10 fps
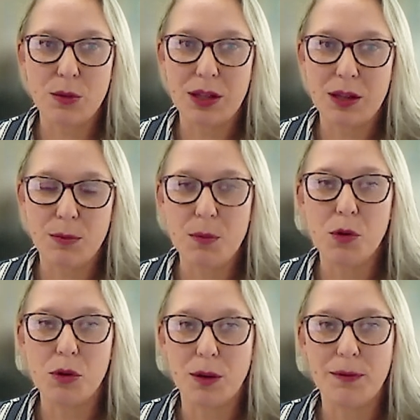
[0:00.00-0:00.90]
so we can be
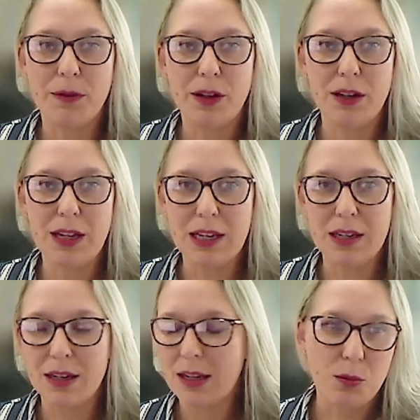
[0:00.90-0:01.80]
more confident
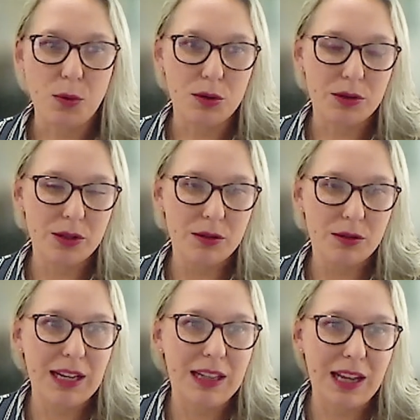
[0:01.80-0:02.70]
in
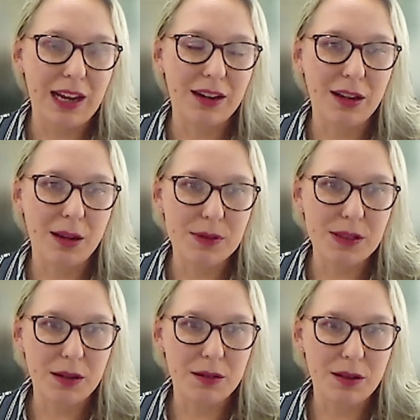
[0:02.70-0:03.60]
the outcomes
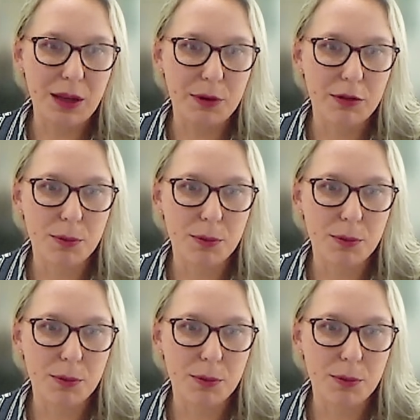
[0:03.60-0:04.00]
that we're